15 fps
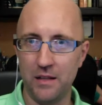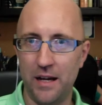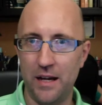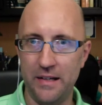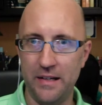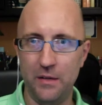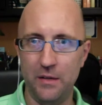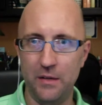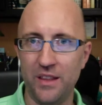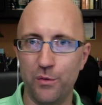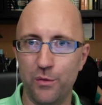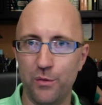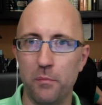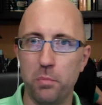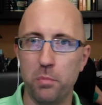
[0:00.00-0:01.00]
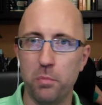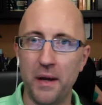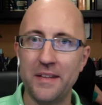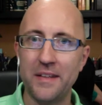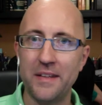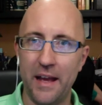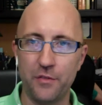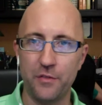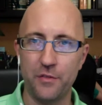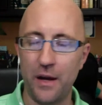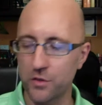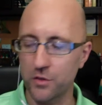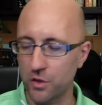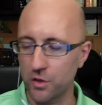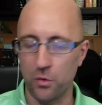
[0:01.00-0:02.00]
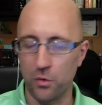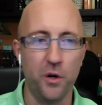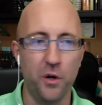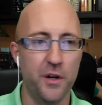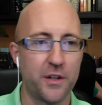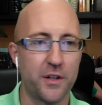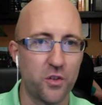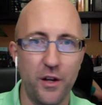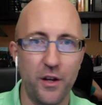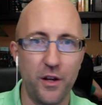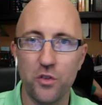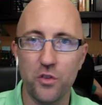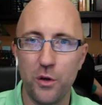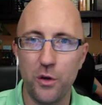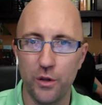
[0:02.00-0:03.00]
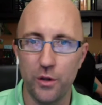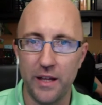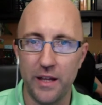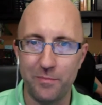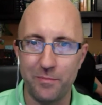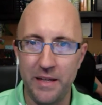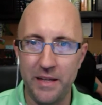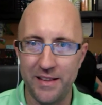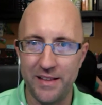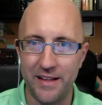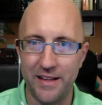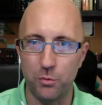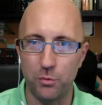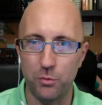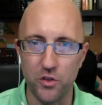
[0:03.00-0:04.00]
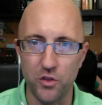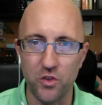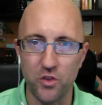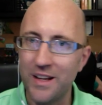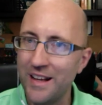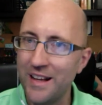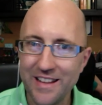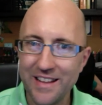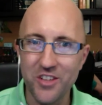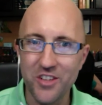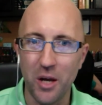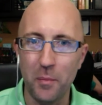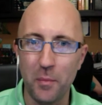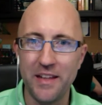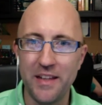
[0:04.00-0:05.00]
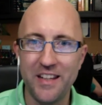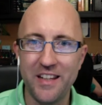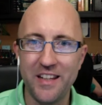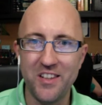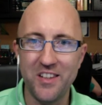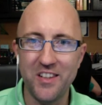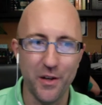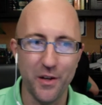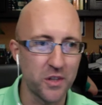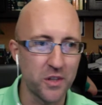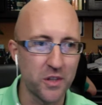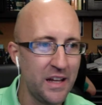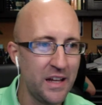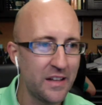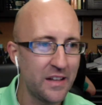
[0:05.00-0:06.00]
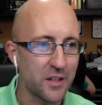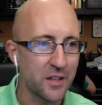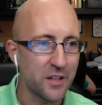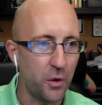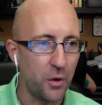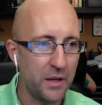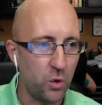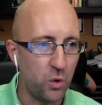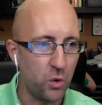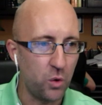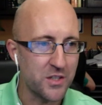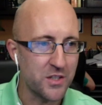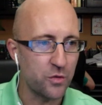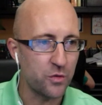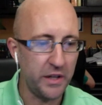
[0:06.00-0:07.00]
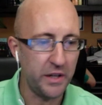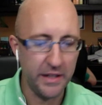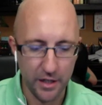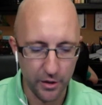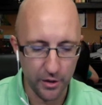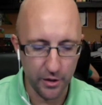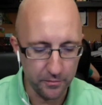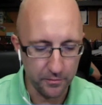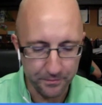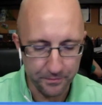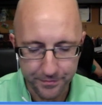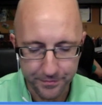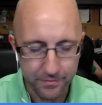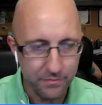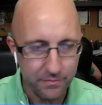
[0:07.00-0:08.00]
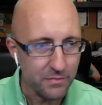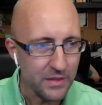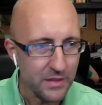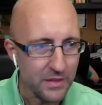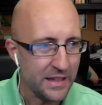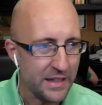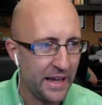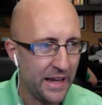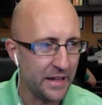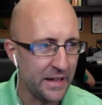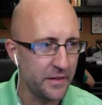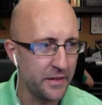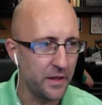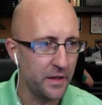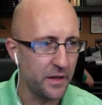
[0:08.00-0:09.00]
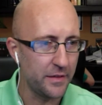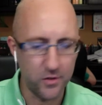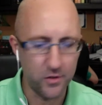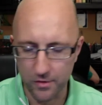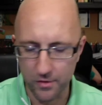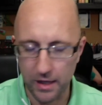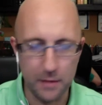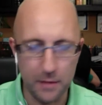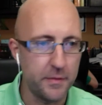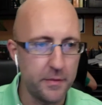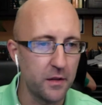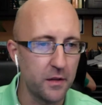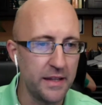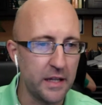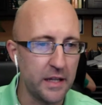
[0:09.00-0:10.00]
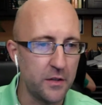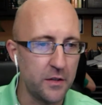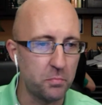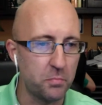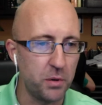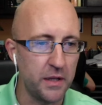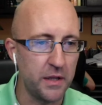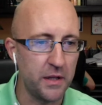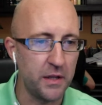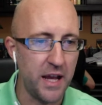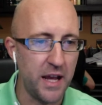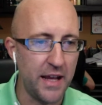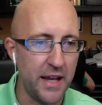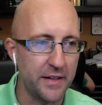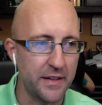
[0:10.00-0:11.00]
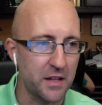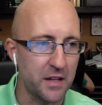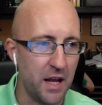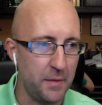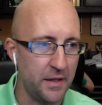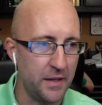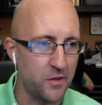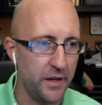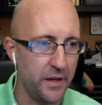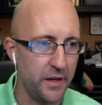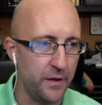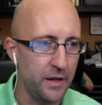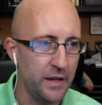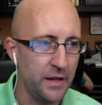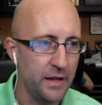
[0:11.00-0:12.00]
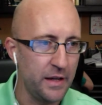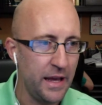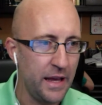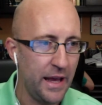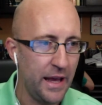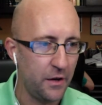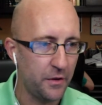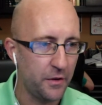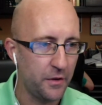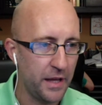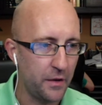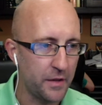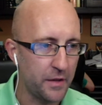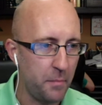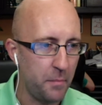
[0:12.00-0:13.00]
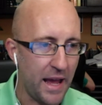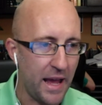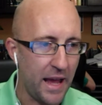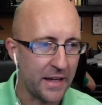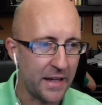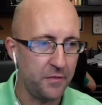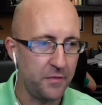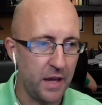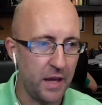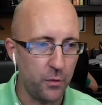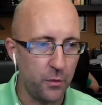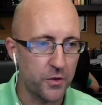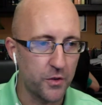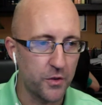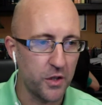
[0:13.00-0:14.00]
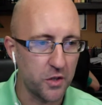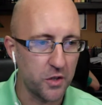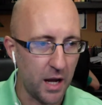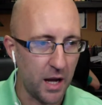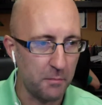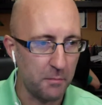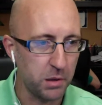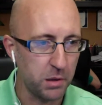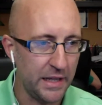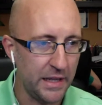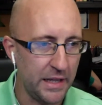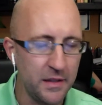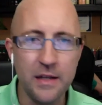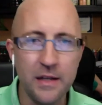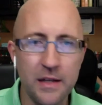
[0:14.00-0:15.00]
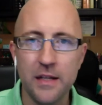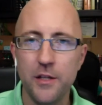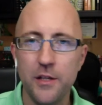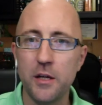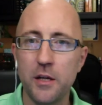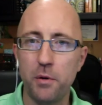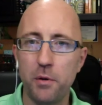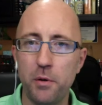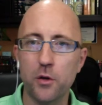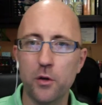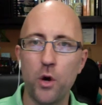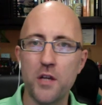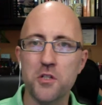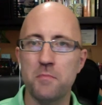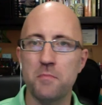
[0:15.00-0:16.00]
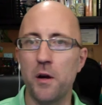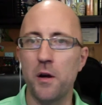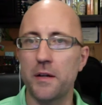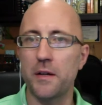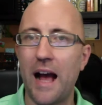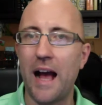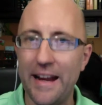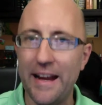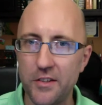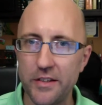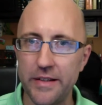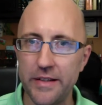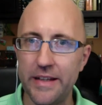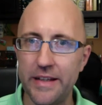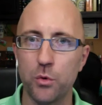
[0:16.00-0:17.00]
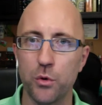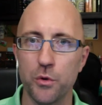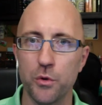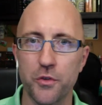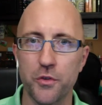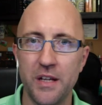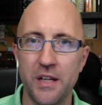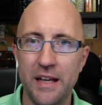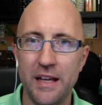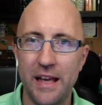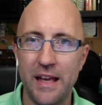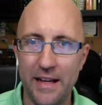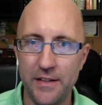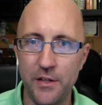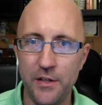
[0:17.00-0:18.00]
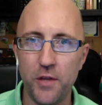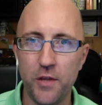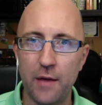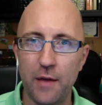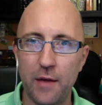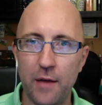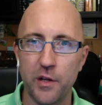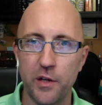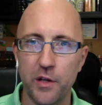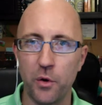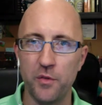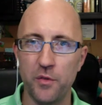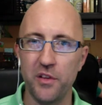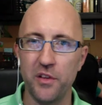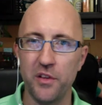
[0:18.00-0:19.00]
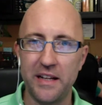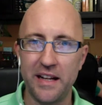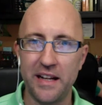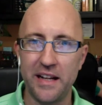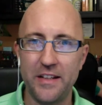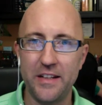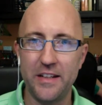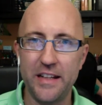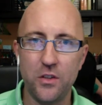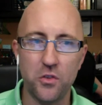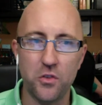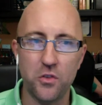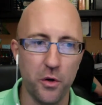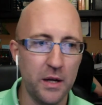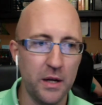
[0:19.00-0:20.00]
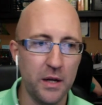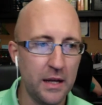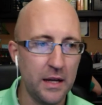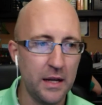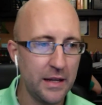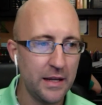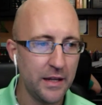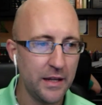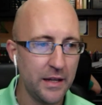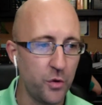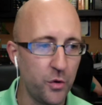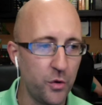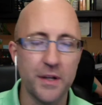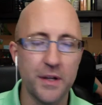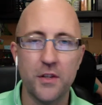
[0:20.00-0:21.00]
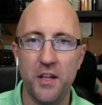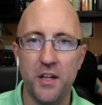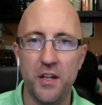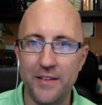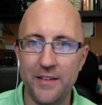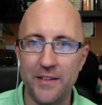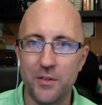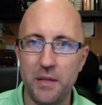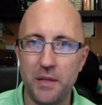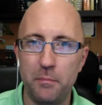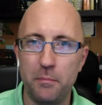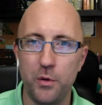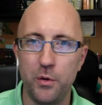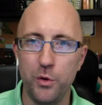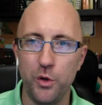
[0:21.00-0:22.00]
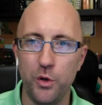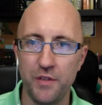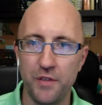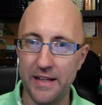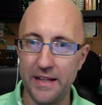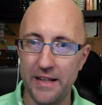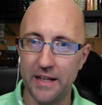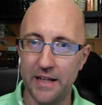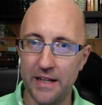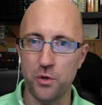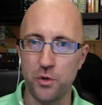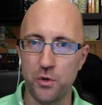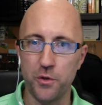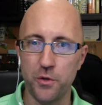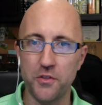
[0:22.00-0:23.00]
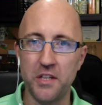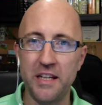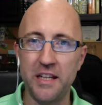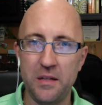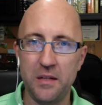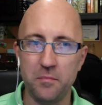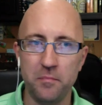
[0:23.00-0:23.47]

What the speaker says: He went through the breakdown of how it's going to work. So those of you who are like me and well, just tell me the details, then go ahead and watch this video. And the link I just put in the chat in the comments there. And on the back end of that, where it says comp plan, you can put a question mark ID equals and use that for your own affiliate ID. So, if you want to send it out to people who have not yet joined your team,